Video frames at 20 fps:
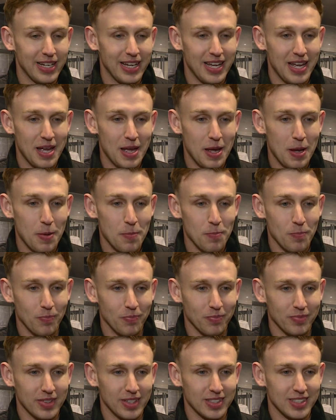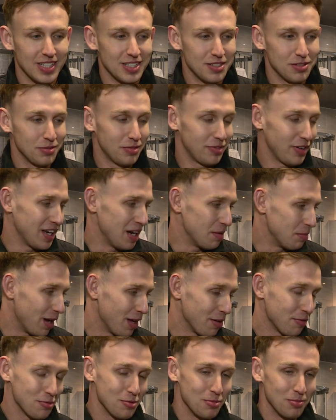Says fitting a
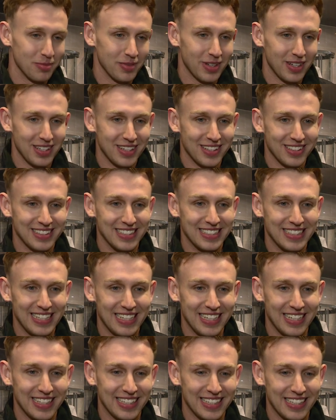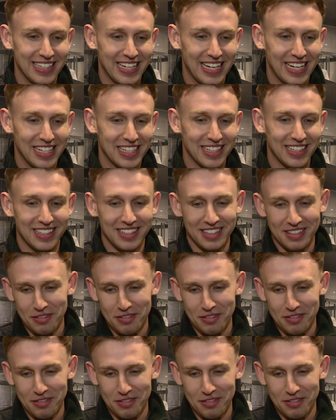bathroom today and then